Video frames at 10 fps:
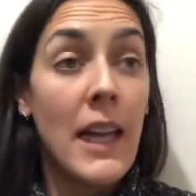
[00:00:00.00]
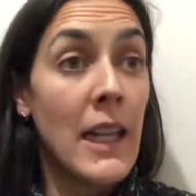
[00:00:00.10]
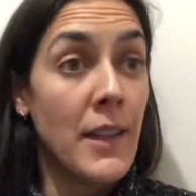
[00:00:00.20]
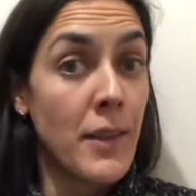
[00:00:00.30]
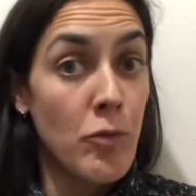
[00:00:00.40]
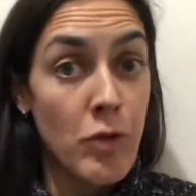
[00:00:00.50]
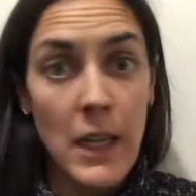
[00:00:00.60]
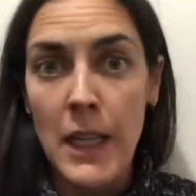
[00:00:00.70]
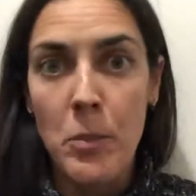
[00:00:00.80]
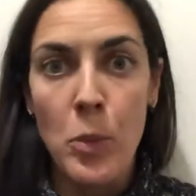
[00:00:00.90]
It's
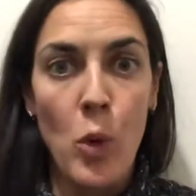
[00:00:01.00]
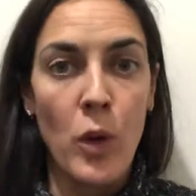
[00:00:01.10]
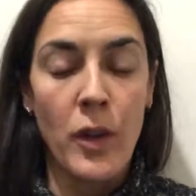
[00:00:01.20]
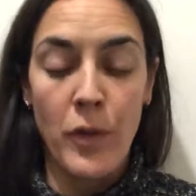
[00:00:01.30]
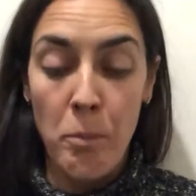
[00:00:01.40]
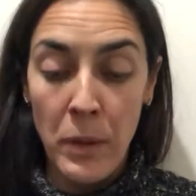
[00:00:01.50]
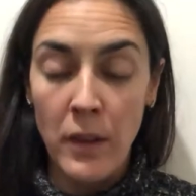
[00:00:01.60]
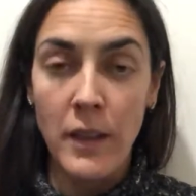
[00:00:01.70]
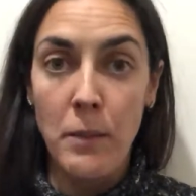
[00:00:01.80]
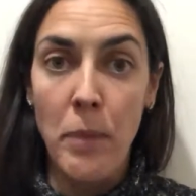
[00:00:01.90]
really important for
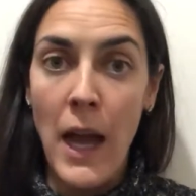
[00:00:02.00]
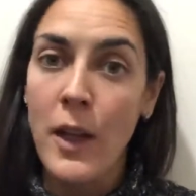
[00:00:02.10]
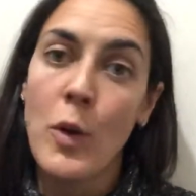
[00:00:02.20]
building back